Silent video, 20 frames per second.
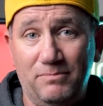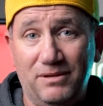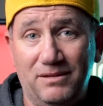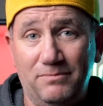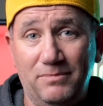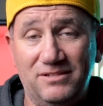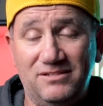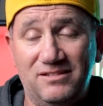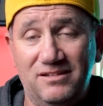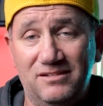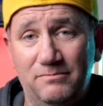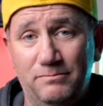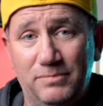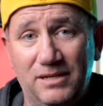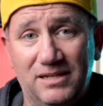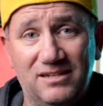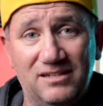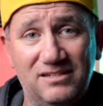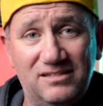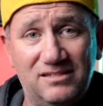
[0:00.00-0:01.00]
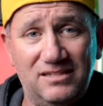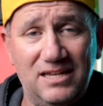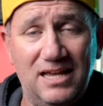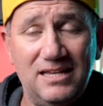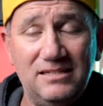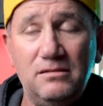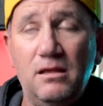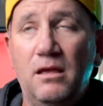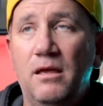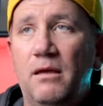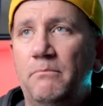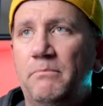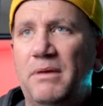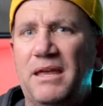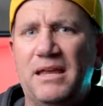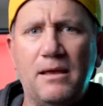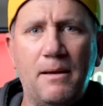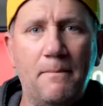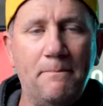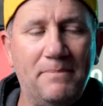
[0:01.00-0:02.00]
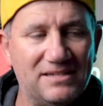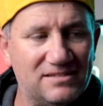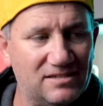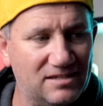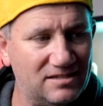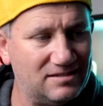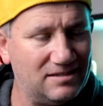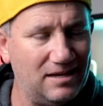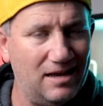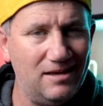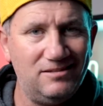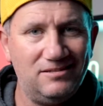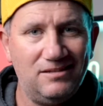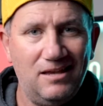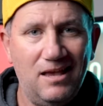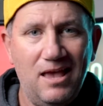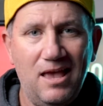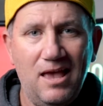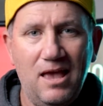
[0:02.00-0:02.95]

big business does.